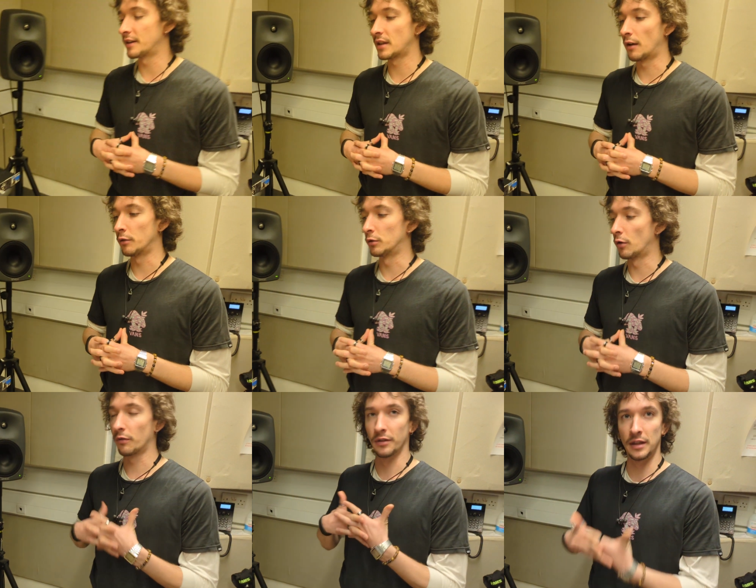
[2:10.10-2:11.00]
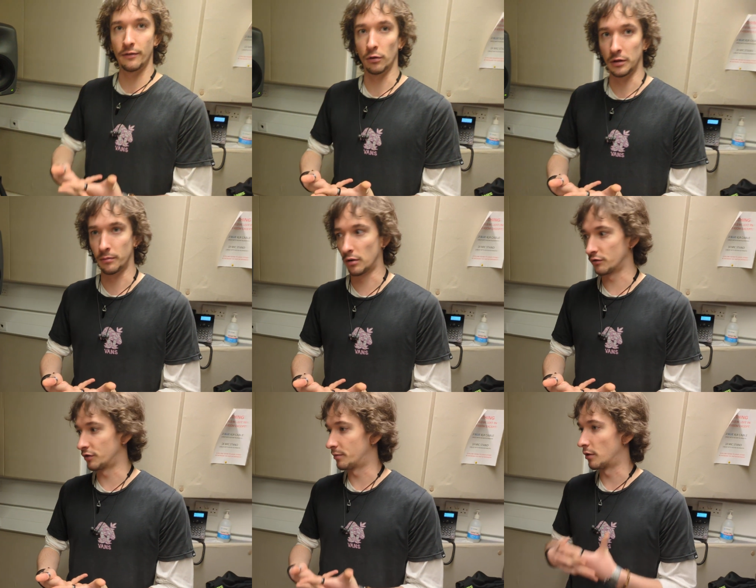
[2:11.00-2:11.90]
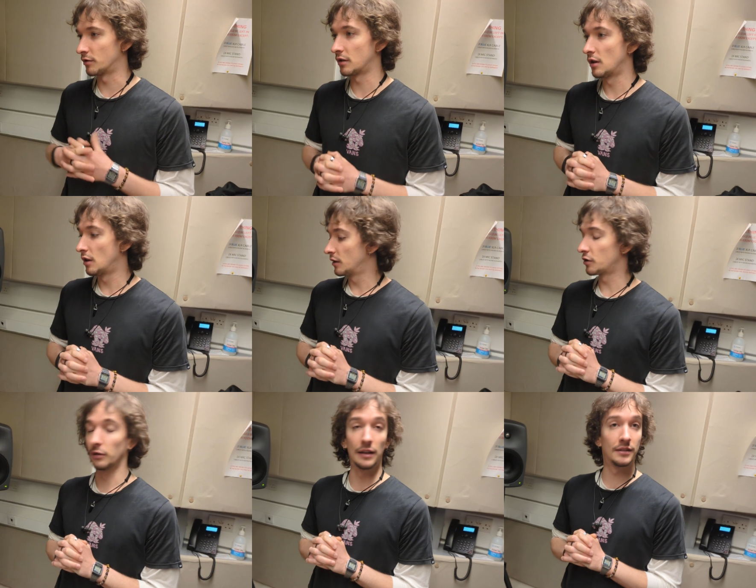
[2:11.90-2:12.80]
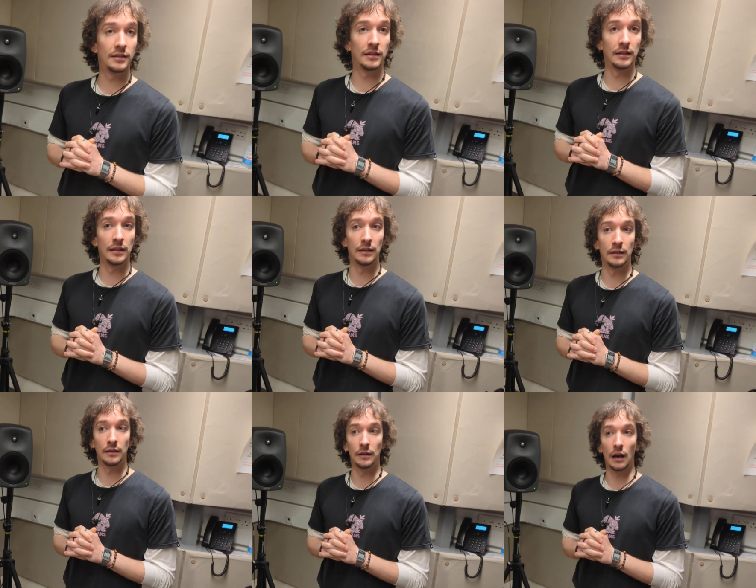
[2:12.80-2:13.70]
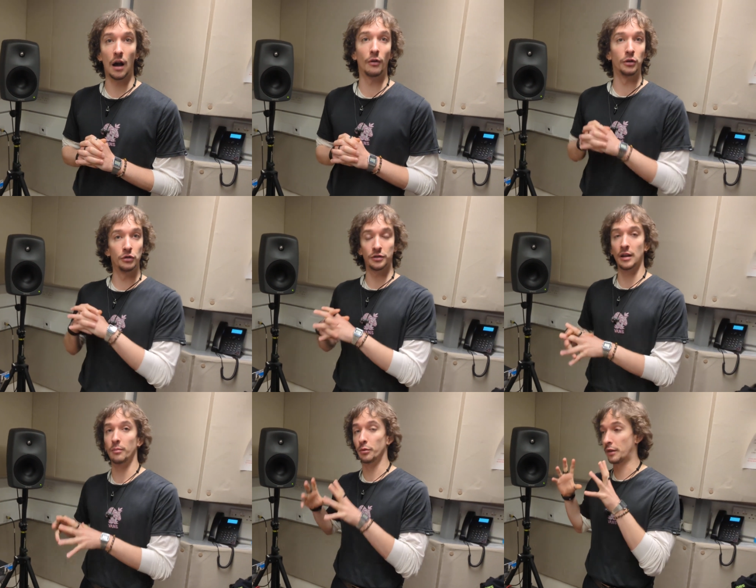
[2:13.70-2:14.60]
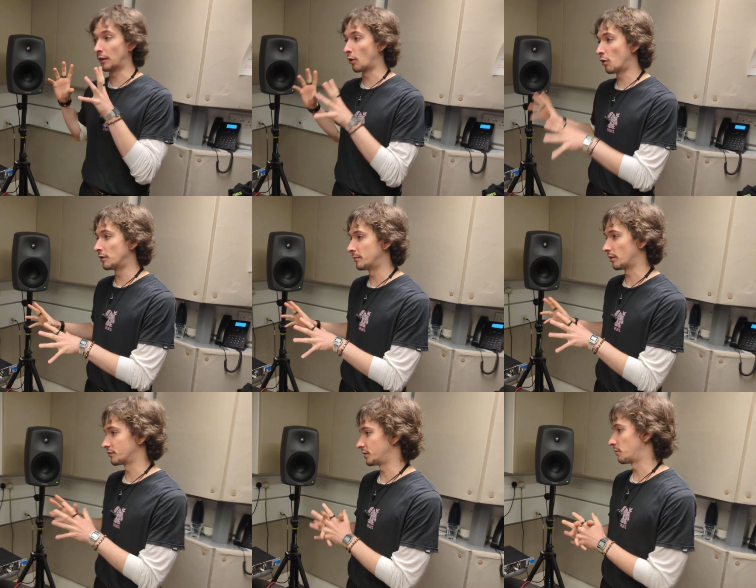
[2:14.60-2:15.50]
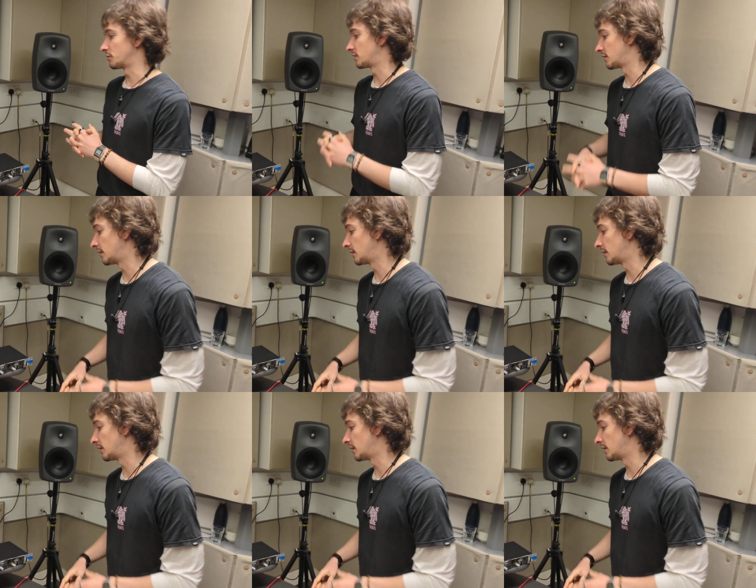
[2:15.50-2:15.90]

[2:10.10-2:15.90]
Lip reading: that's how you would work with a default impulse response. So let's see how a user can put their own impulse responses